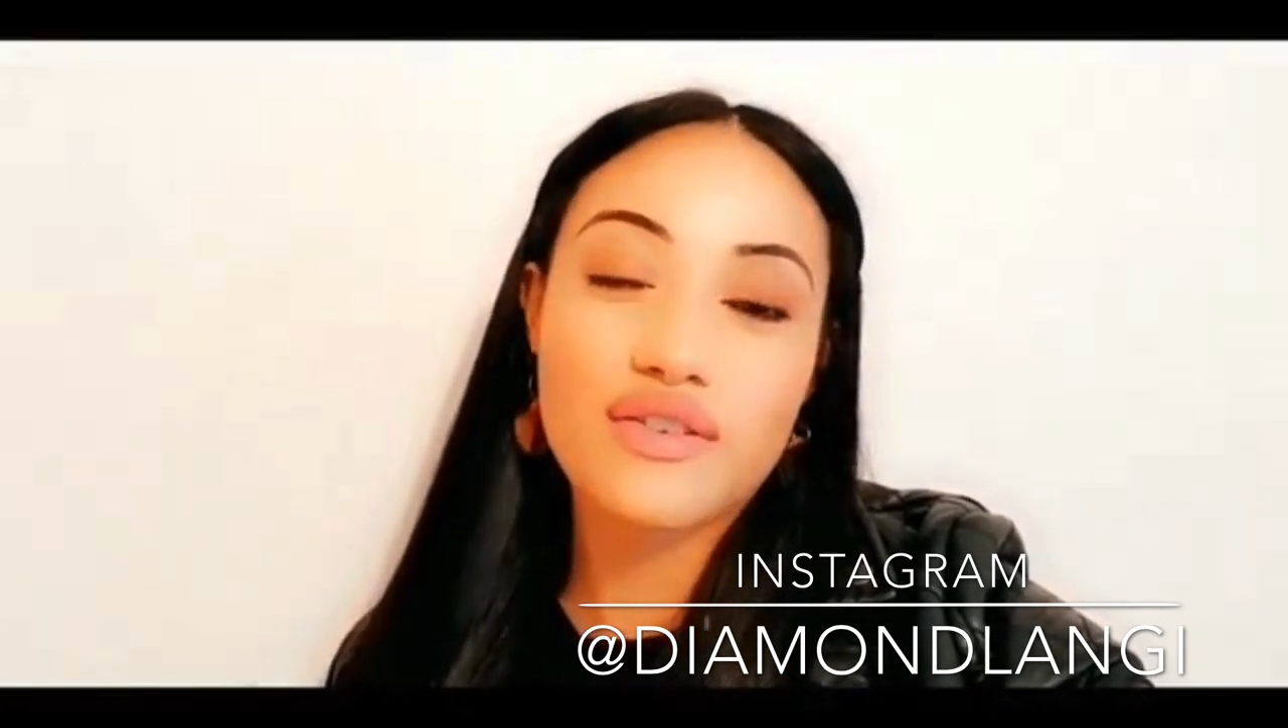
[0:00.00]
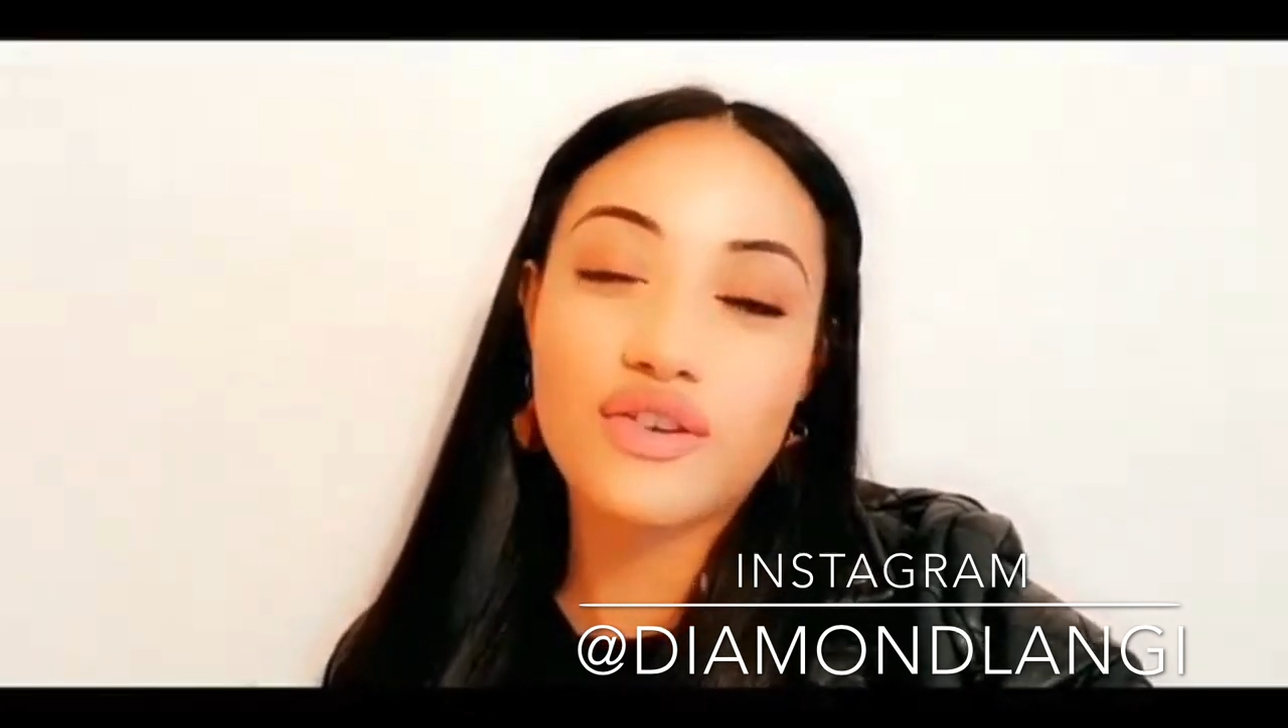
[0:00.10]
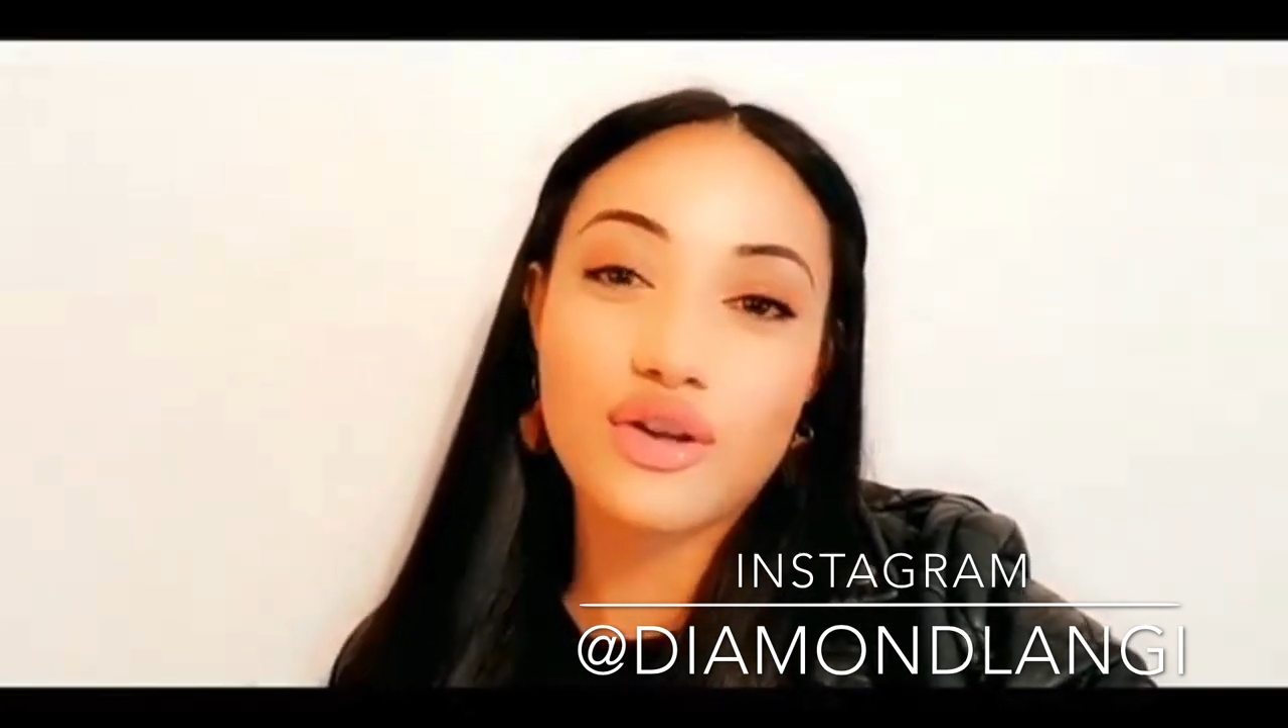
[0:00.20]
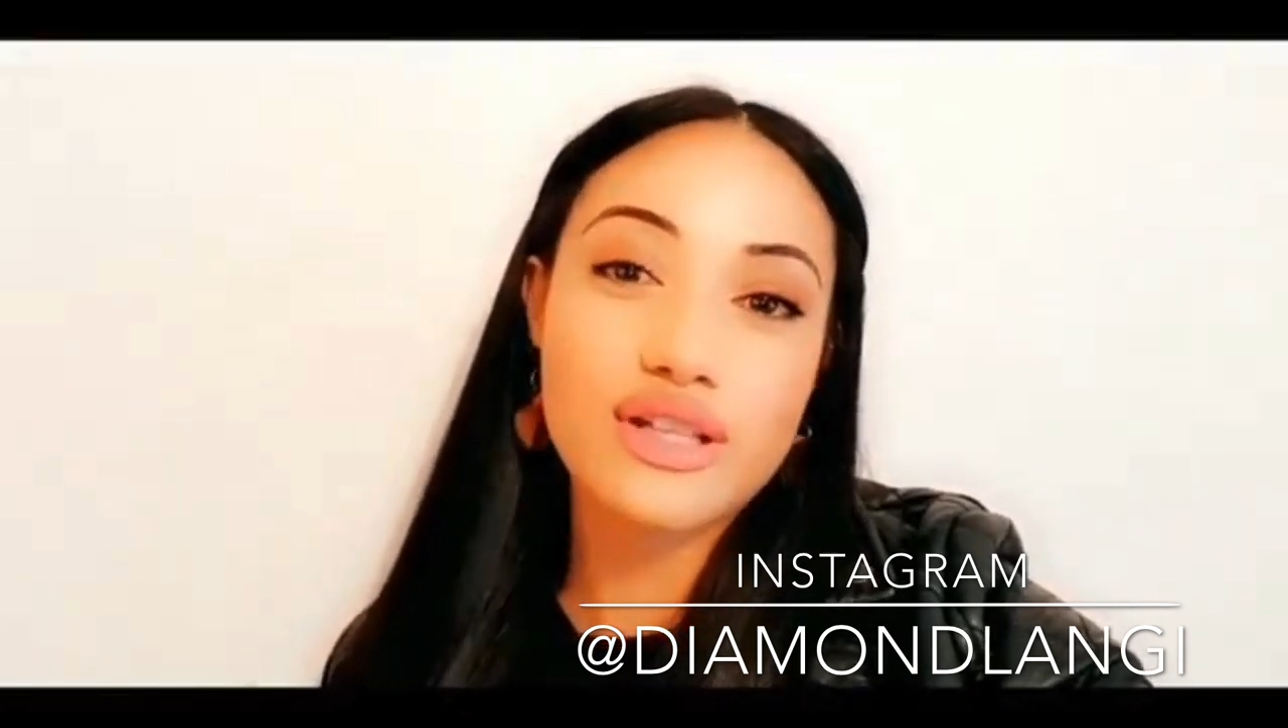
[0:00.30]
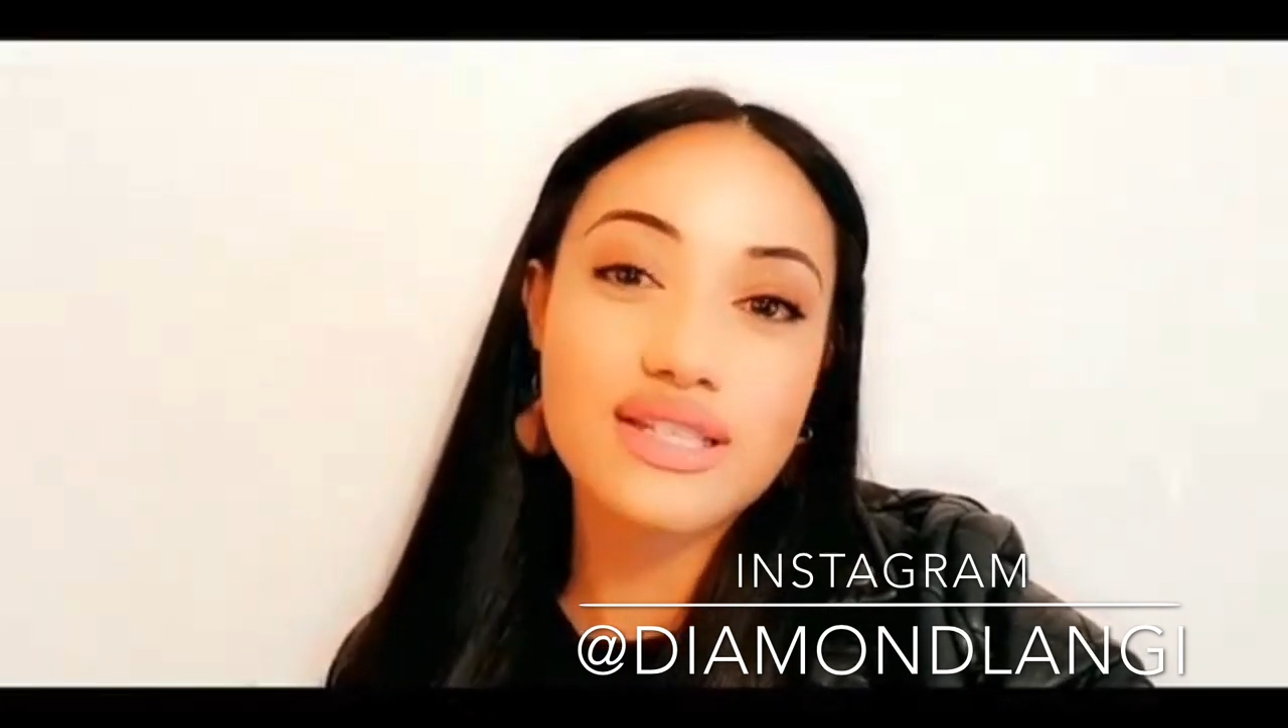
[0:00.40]

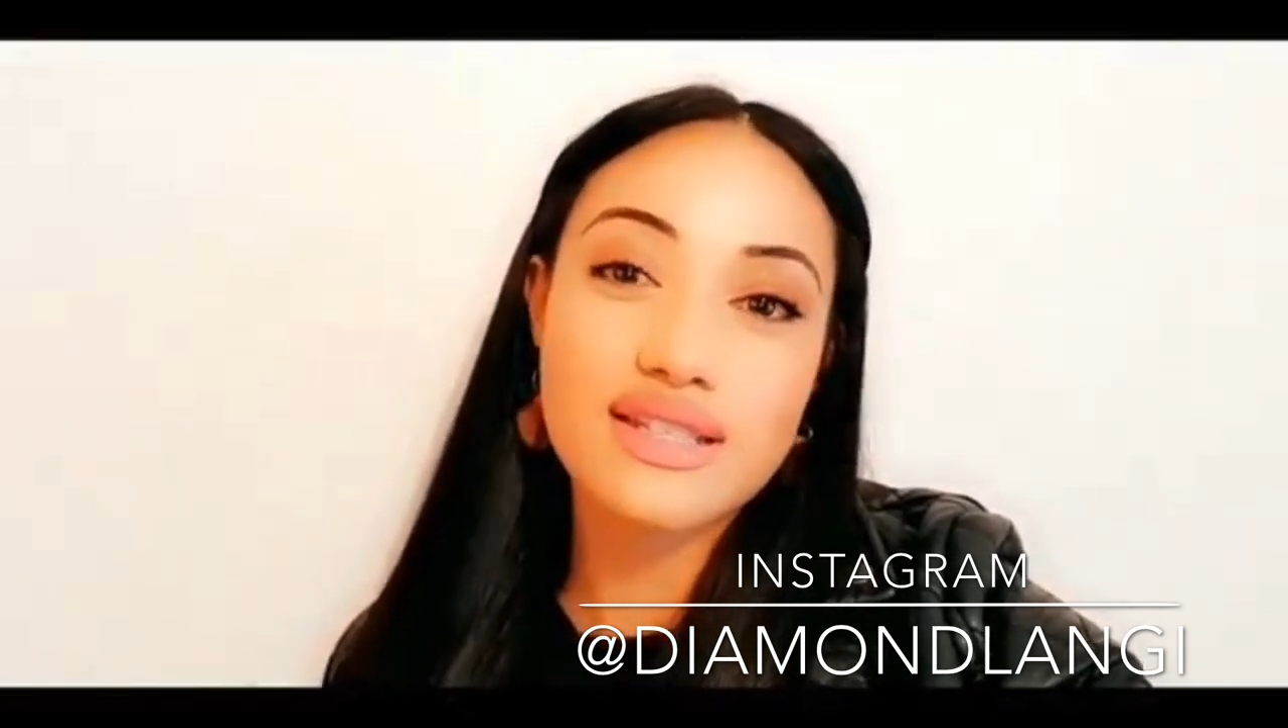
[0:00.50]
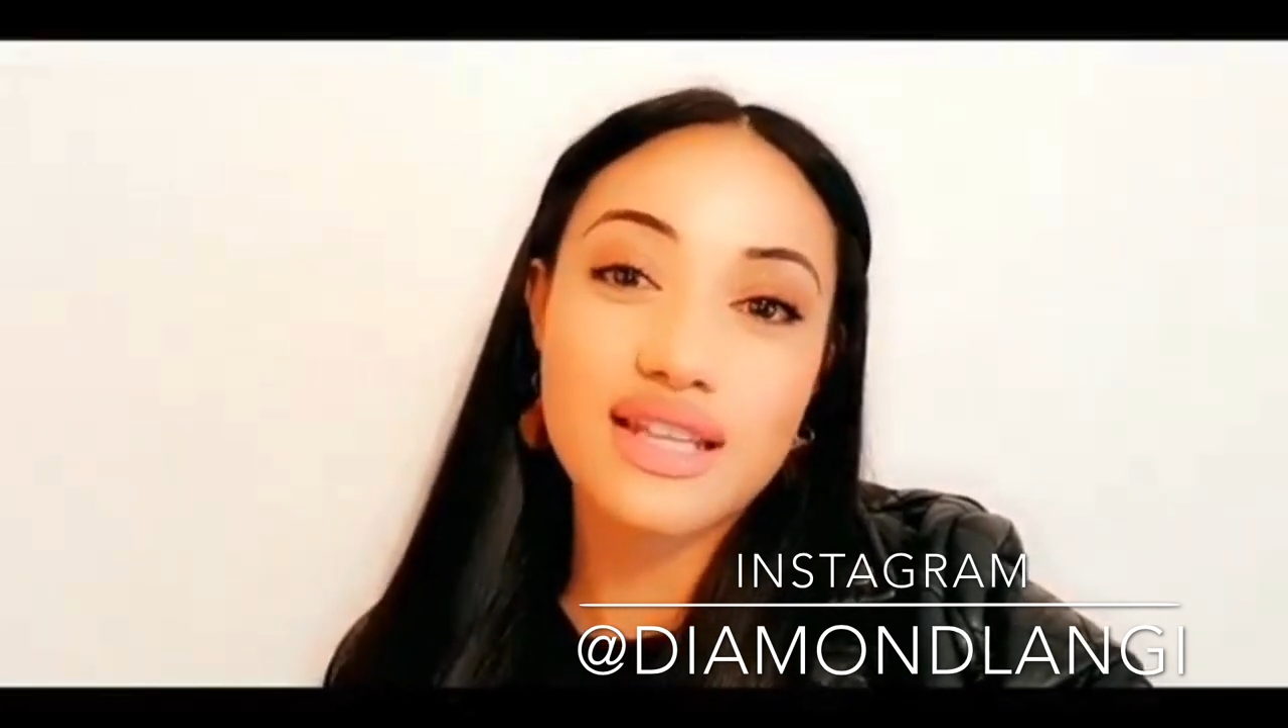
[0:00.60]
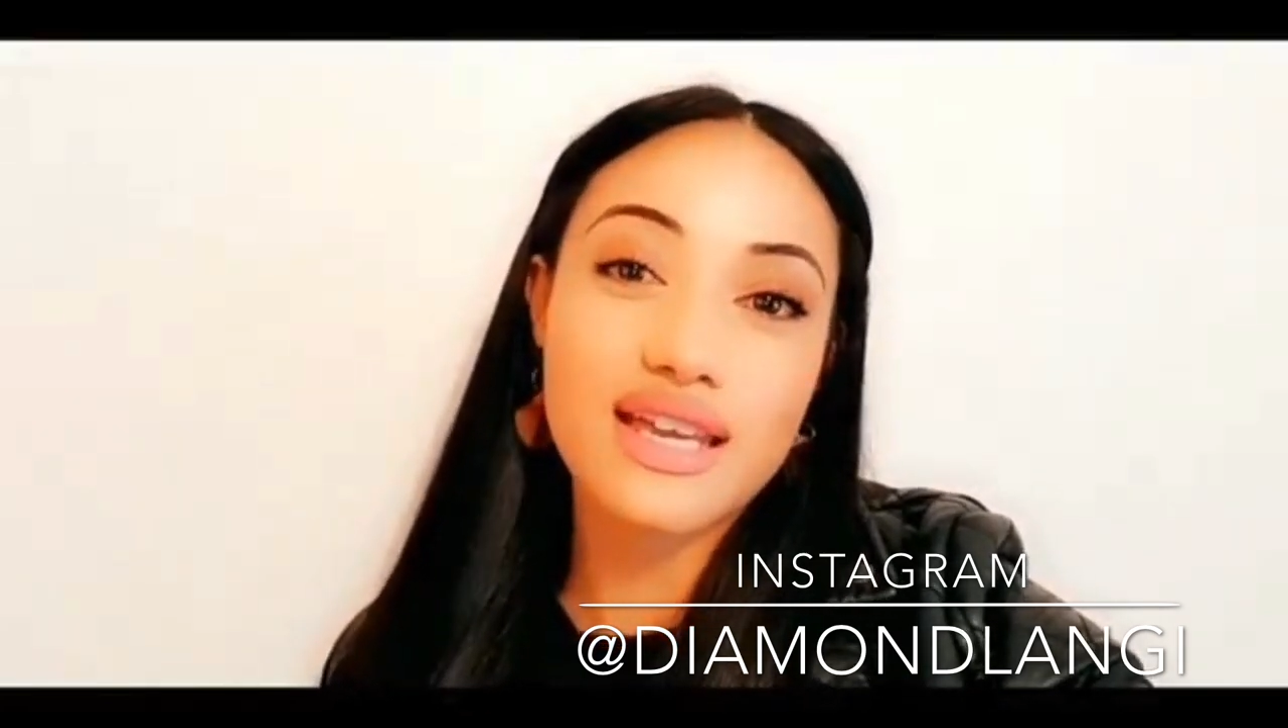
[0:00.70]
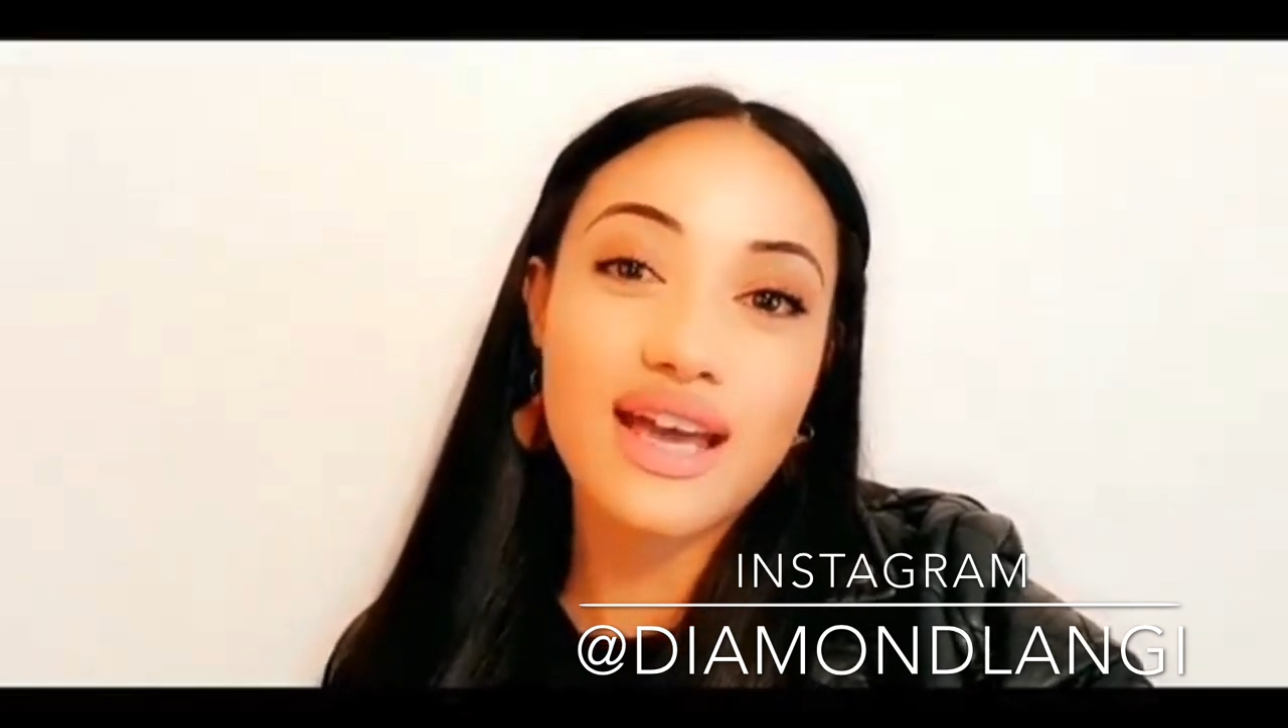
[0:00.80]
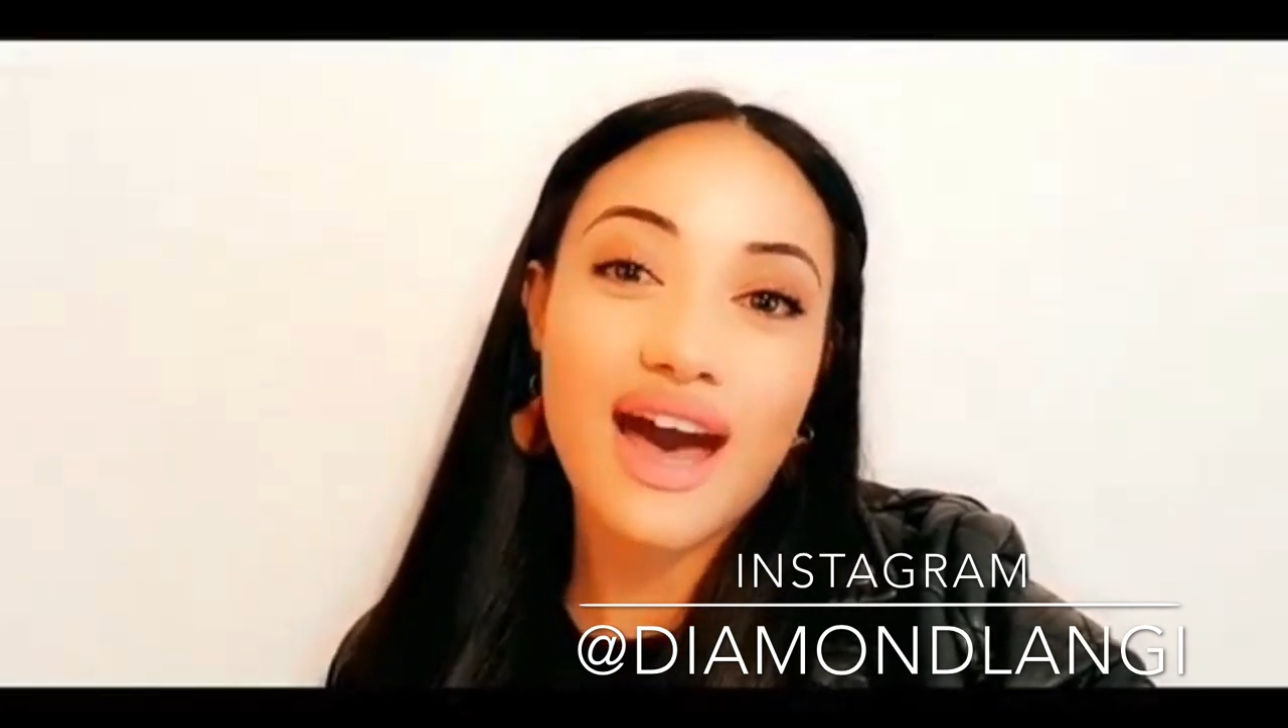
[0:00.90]

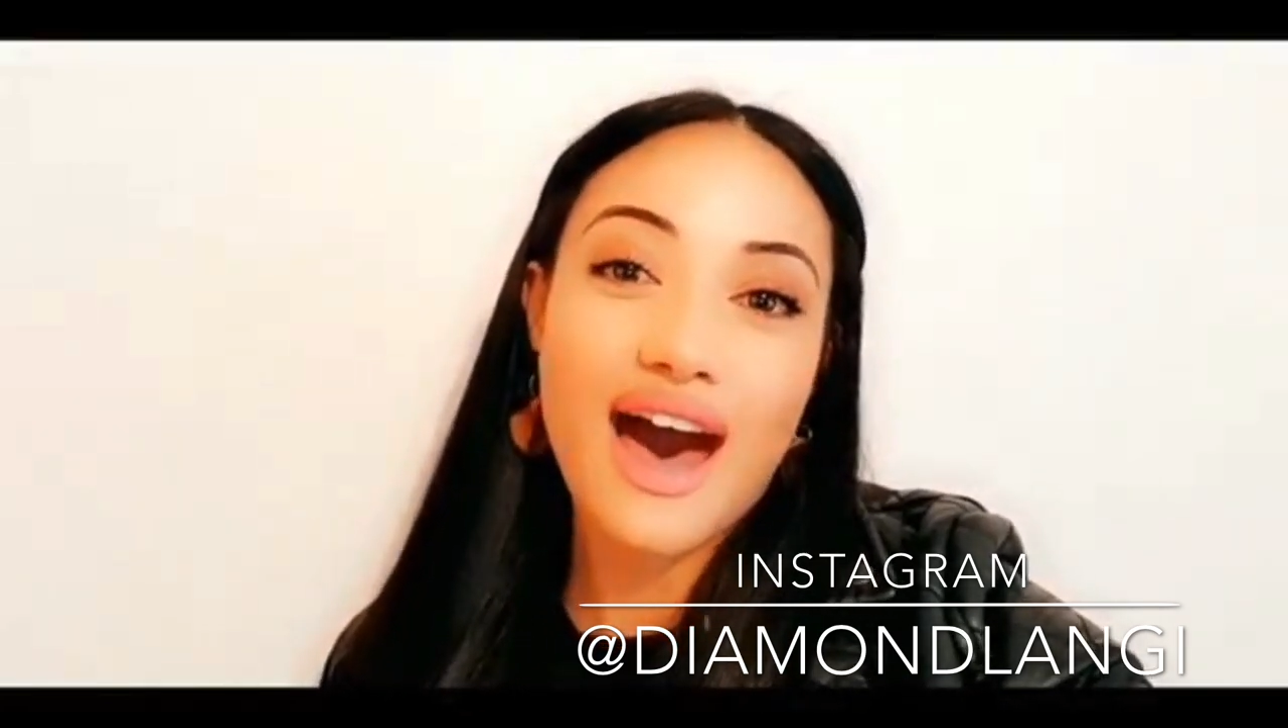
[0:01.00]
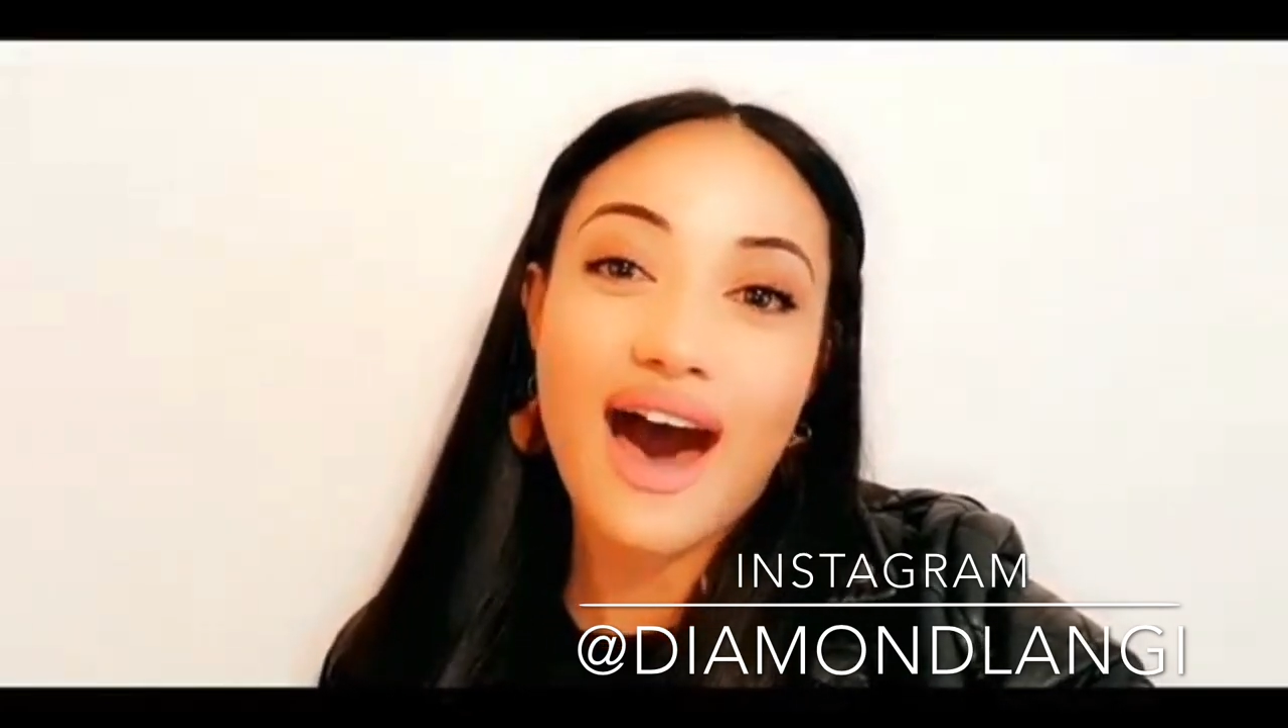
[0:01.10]
fearlessly.